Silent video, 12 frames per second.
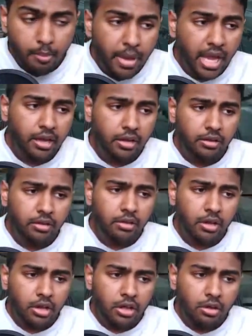back
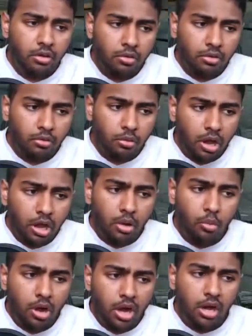1,
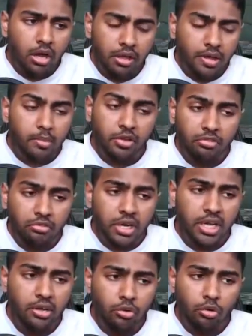down back
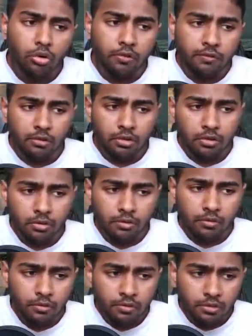3, or
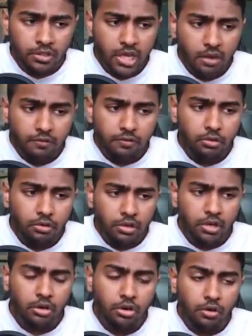down forward,
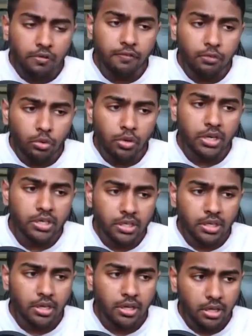or forward,
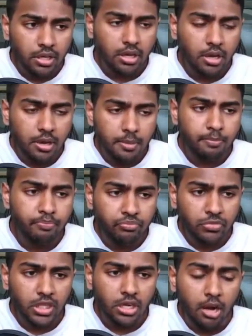
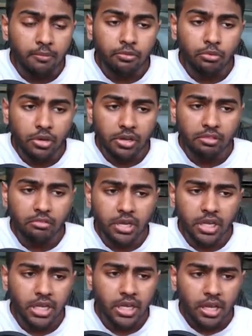up forward
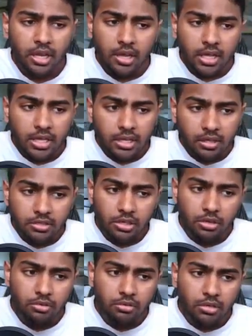3,
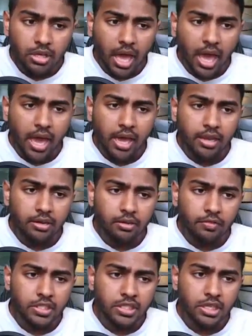so, and
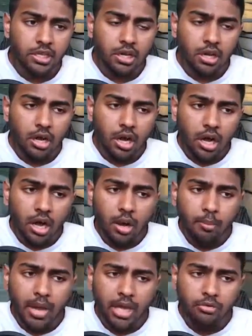obviously up
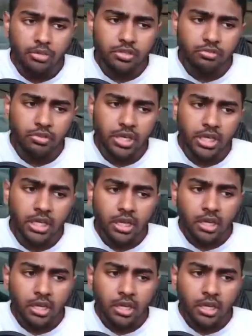backwards 3.